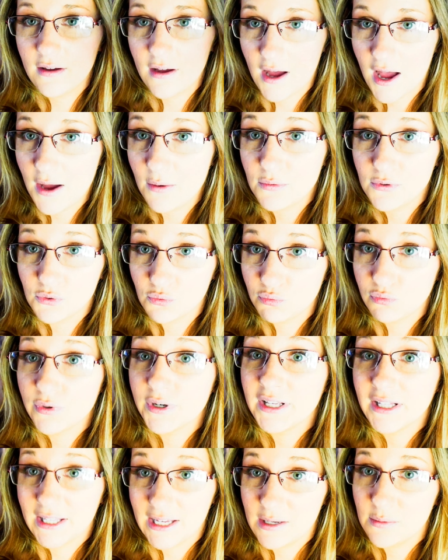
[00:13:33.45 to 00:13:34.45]
I was
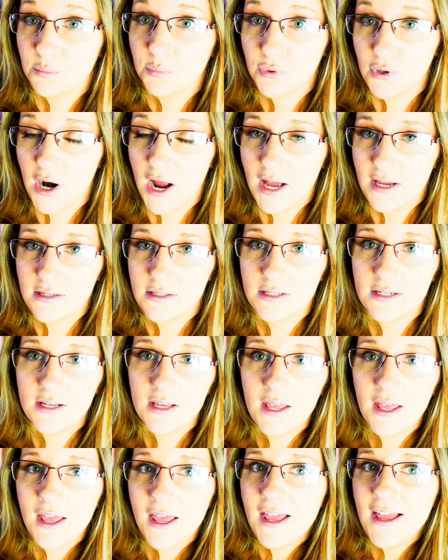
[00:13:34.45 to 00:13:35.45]
really impressed.
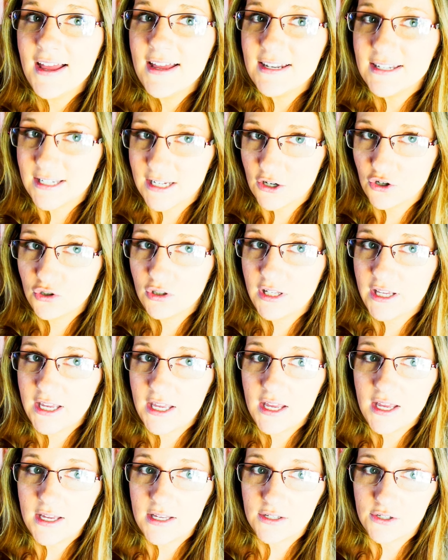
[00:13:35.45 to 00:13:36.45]

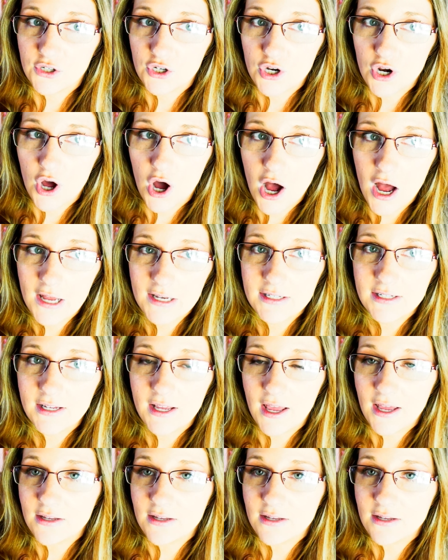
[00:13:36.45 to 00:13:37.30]
Dinnerly is not